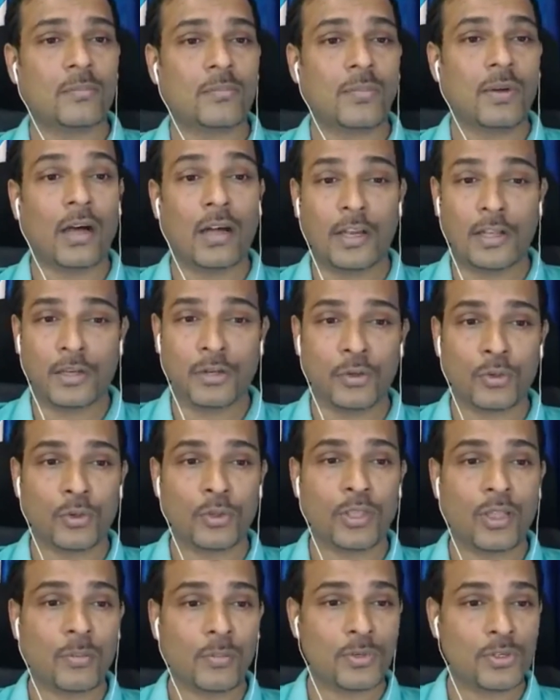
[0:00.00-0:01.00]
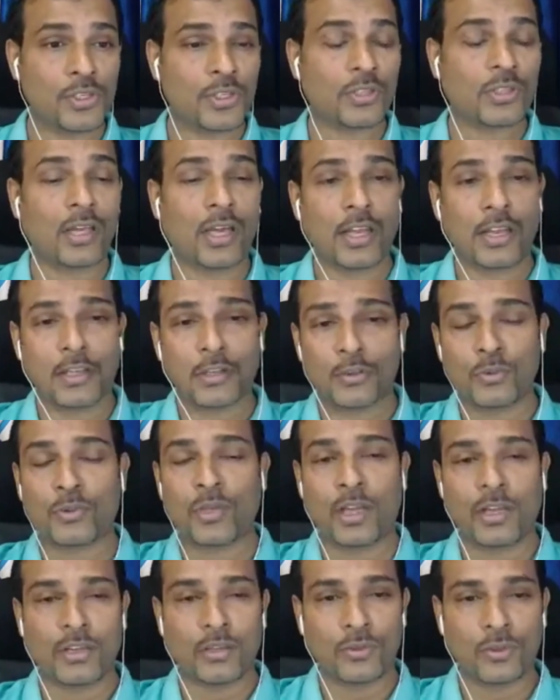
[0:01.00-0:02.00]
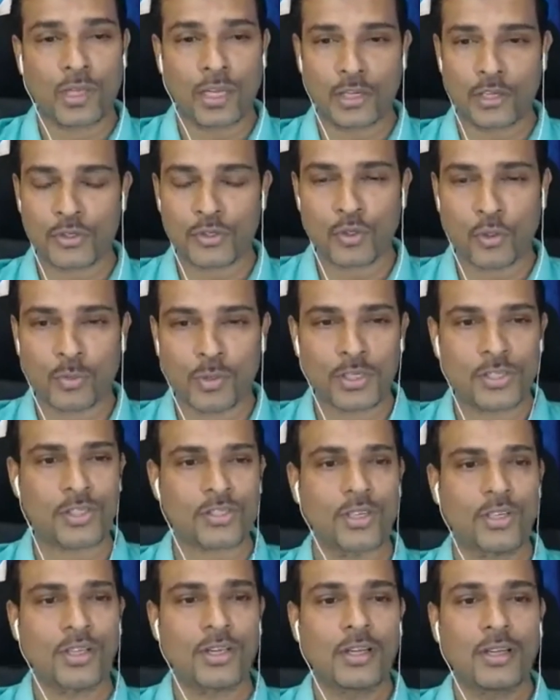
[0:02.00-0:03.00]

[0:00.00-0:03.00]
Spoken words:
Anirudh, Abhijit. Thank you so much.